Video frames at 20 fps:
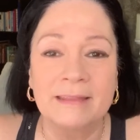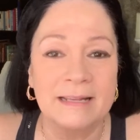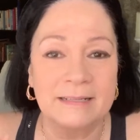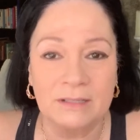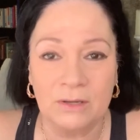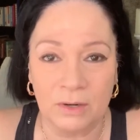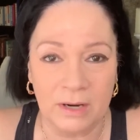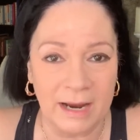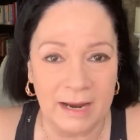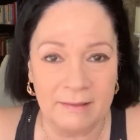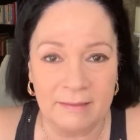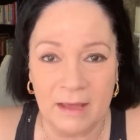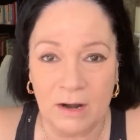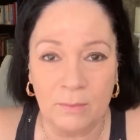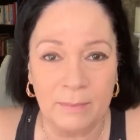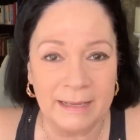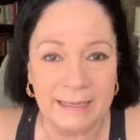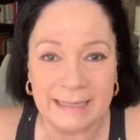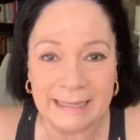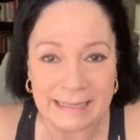but that's okay,
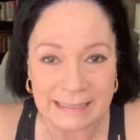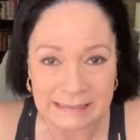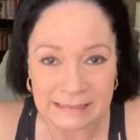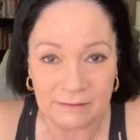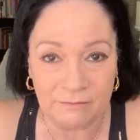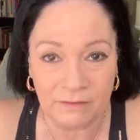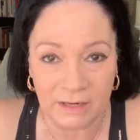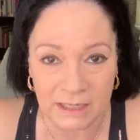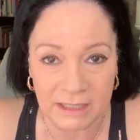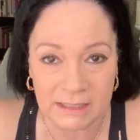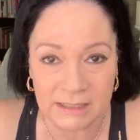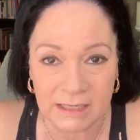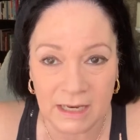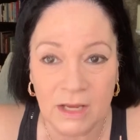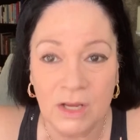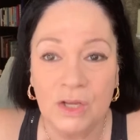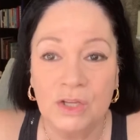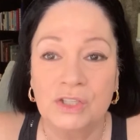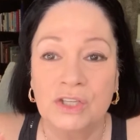that'll be an easy fix.